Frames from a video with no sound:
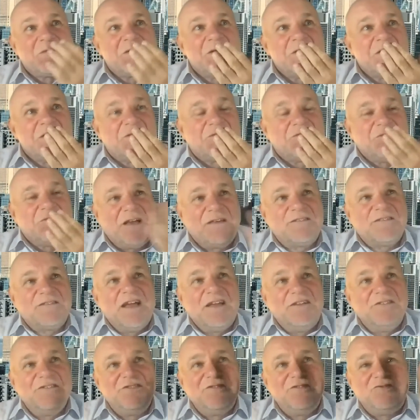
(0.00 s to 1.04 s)

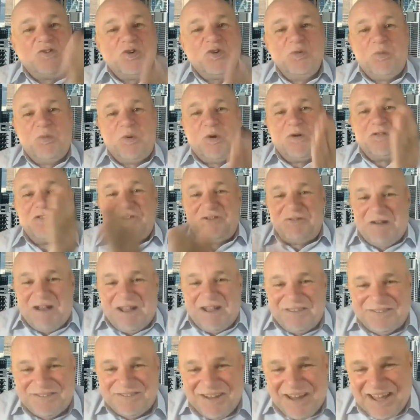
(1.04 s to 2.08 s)
Translators Do More Than
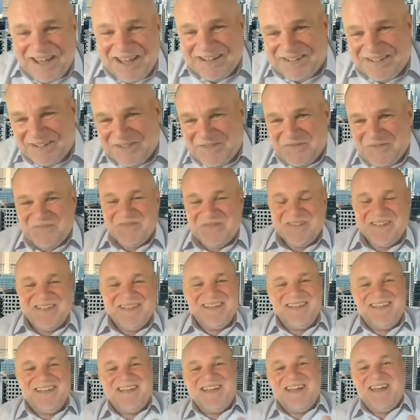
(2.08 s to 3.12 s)
Translate.
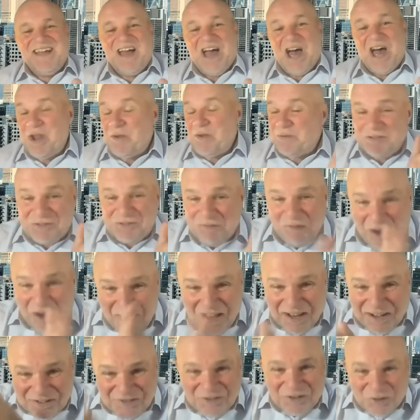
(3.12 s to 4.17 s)
And I was
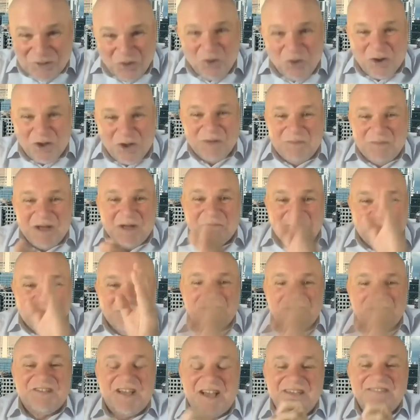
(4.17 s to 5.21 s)
trying to talk about
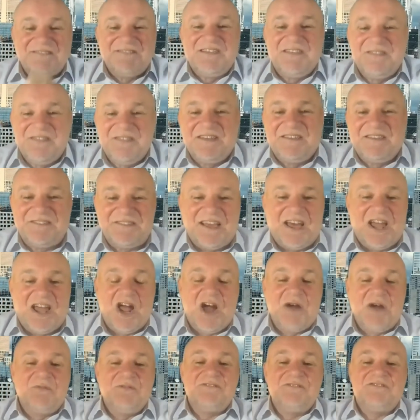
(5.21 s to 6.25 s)
precisely this. And
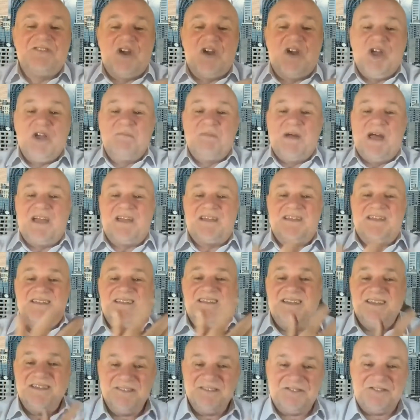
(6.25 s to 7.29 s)
I was going back in
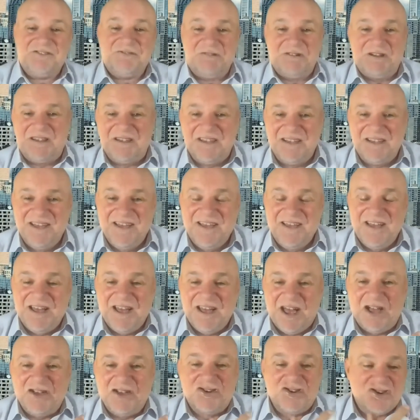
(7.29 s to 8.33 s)
history
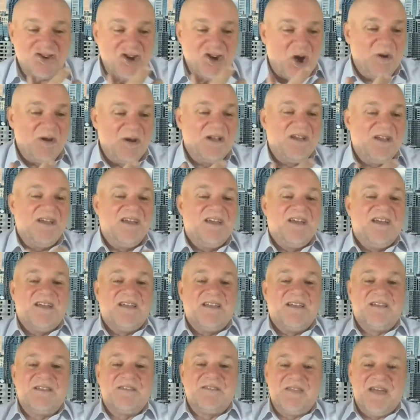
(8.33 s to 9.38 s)
and showing
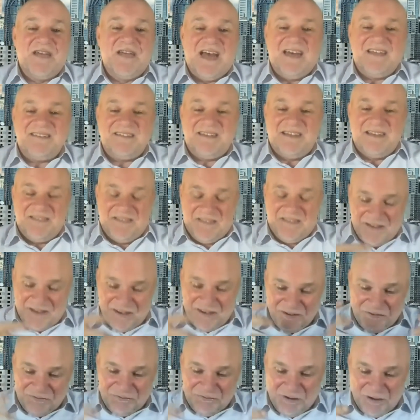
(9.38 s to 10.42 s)
that in the
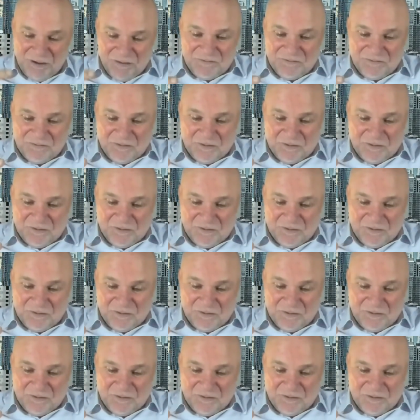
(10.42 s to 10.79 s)
history of